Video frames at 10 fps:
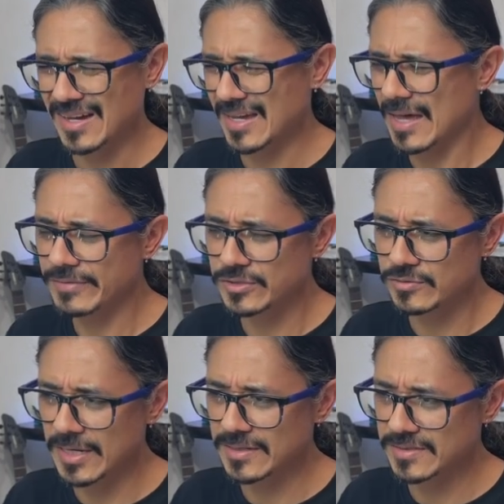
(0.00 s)
I haven't
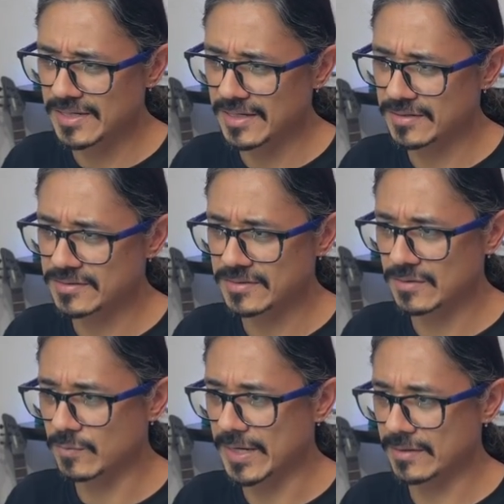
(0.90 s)
tried shaders in a
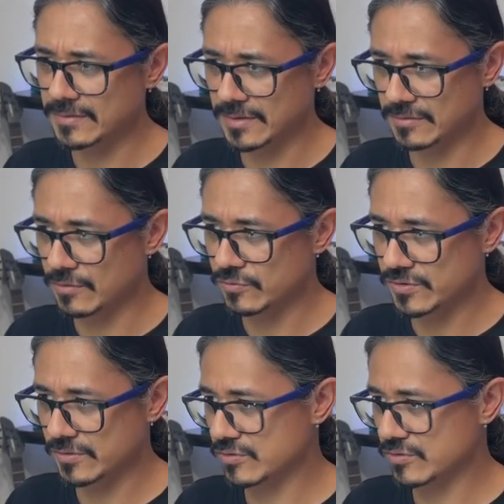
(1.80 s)
while in Ghostty,